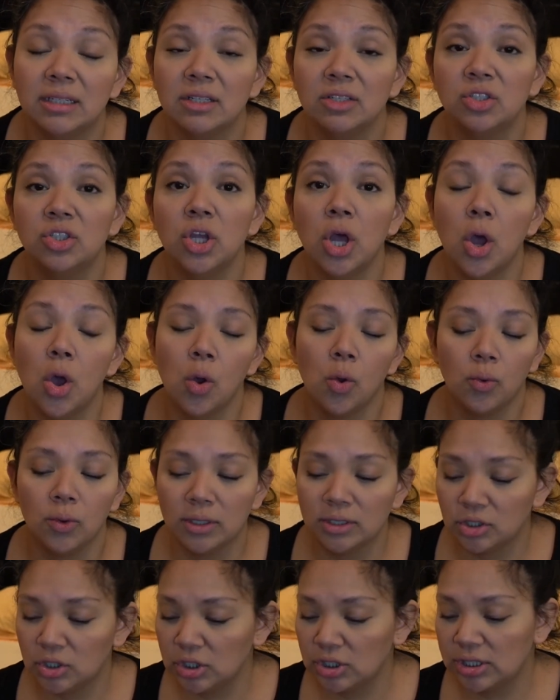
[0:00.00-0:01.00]
So
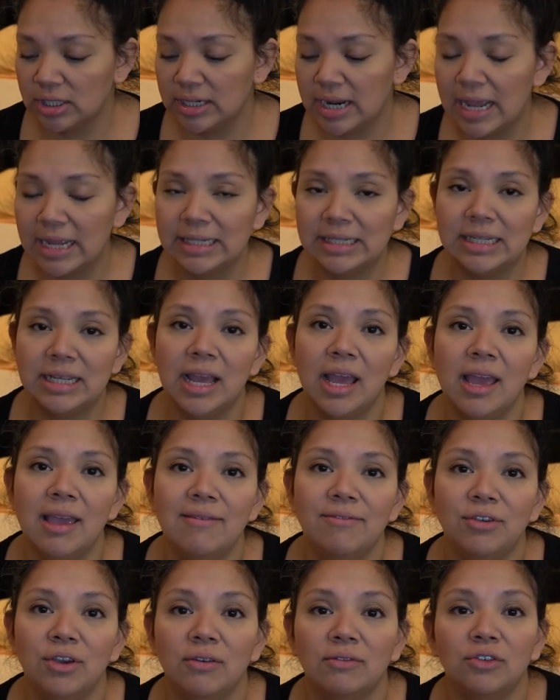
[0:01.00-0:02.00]
just an idea,
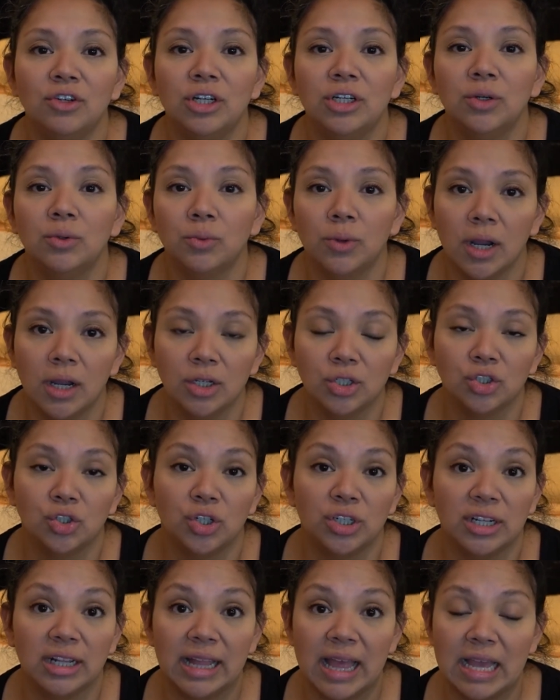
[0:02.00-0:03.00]
if you're ever in a rush or
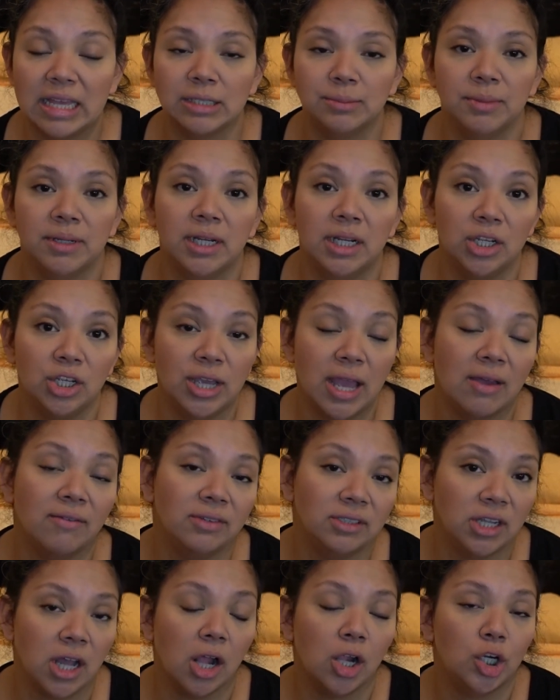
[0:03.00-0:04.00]
in a last minute and you have a
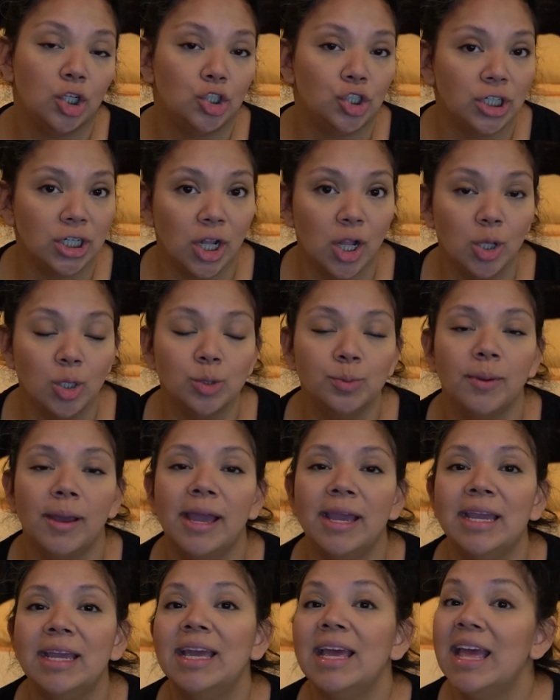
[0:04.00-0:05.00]
Dollar Tree close
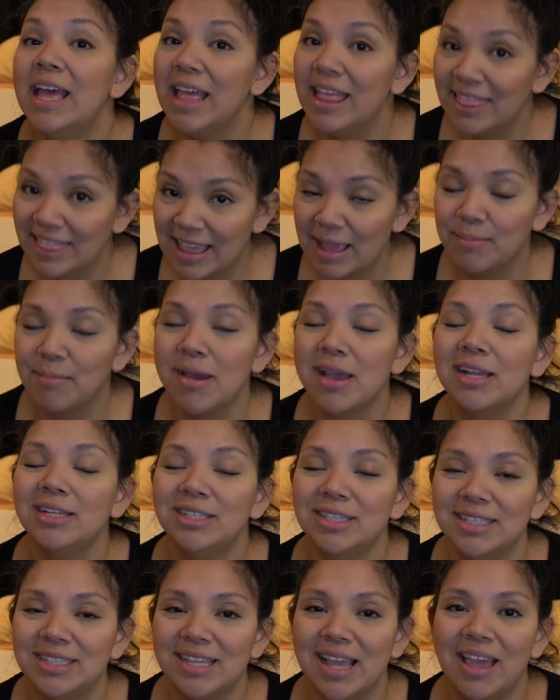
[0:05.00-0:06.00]
by, they might
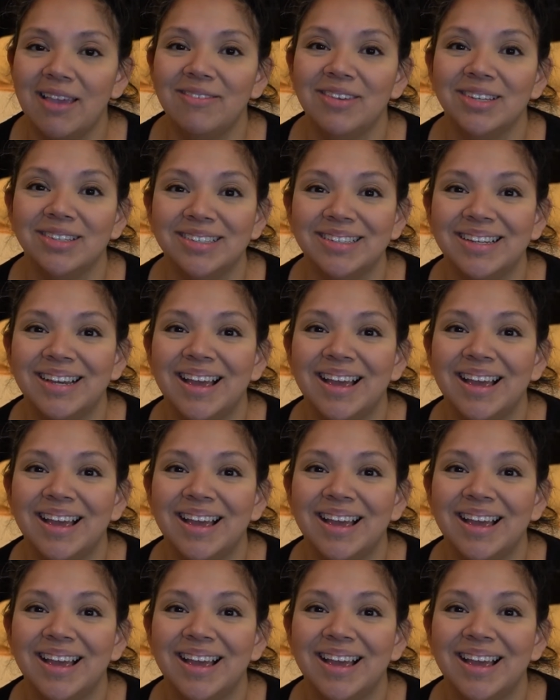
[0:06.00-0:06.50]
just save you.